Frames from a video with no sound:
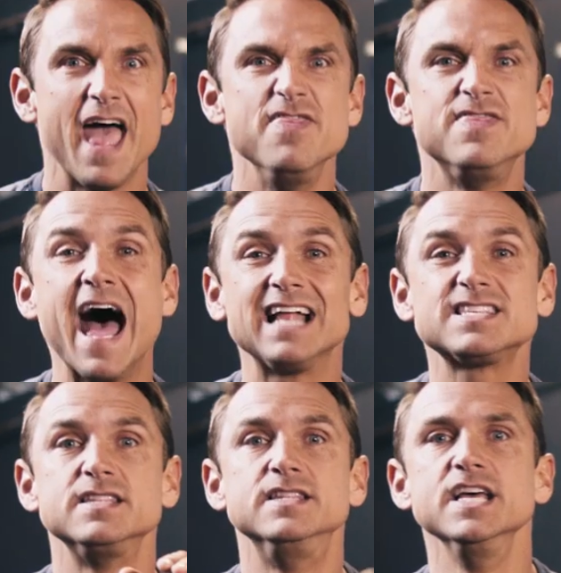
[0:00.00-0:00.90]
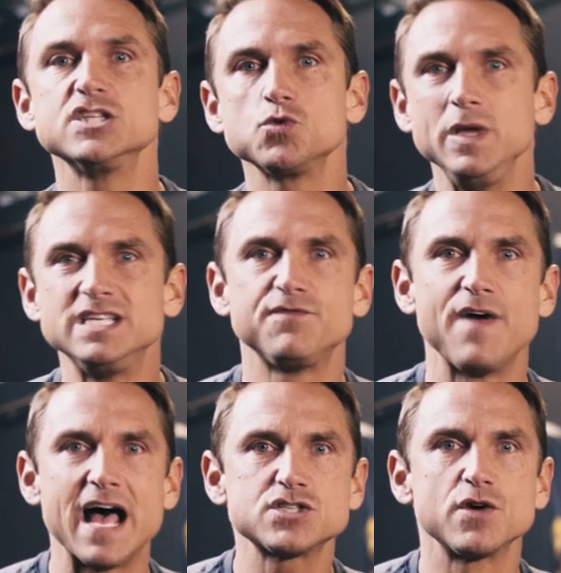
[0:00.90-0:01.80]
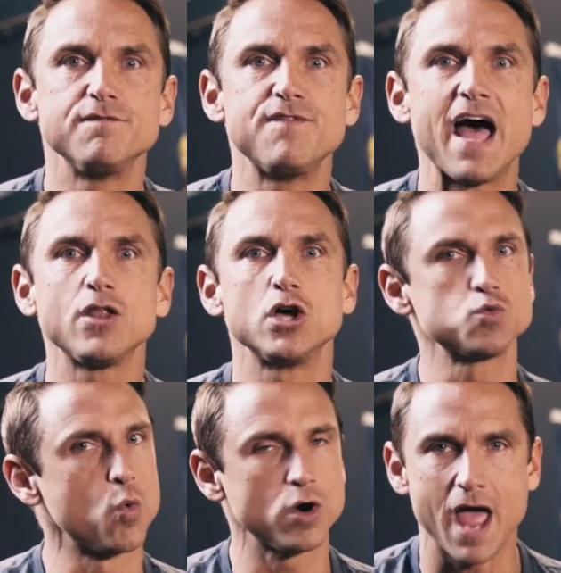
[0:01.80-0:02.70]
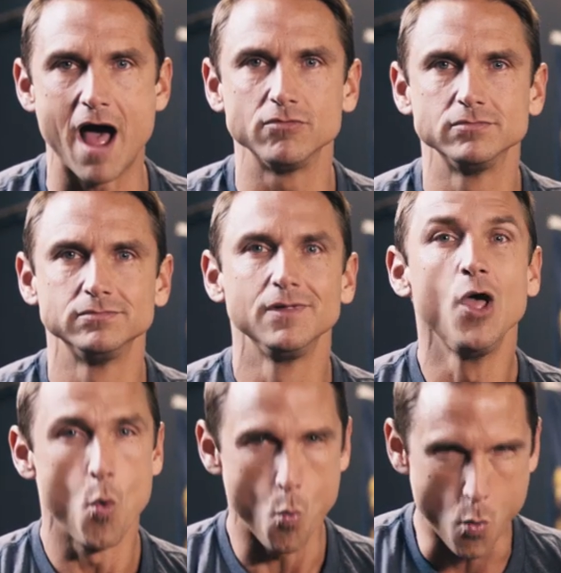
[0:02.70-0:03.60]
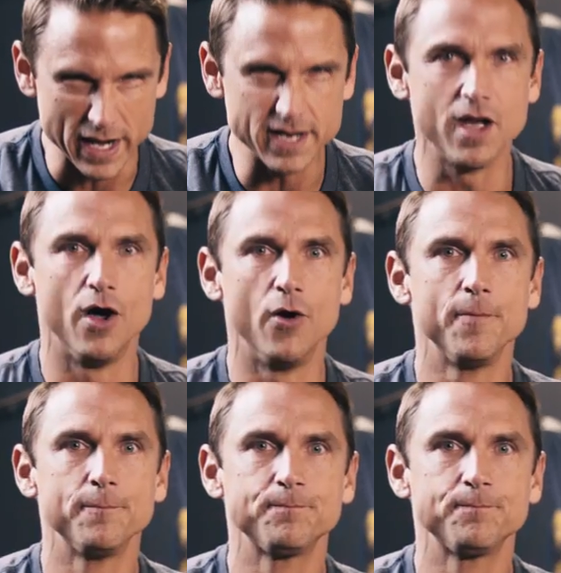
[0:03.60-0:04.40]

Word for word: And that's this week's Faster Fat Loss Workout. Way to go.